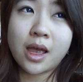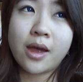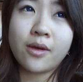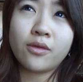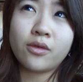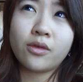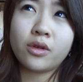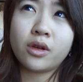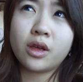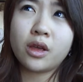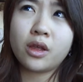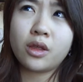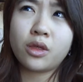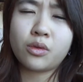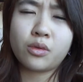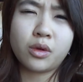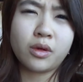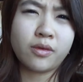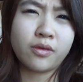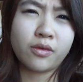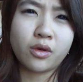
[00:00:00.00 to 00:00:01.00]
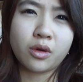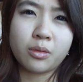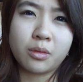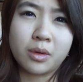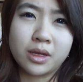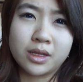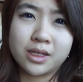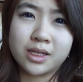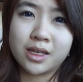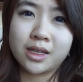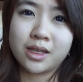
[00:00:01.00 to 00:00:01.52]
every 3-4
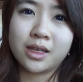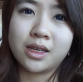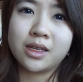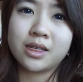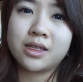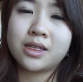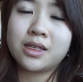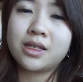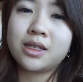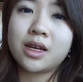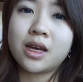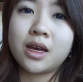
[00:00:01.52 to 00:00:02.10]
months at least.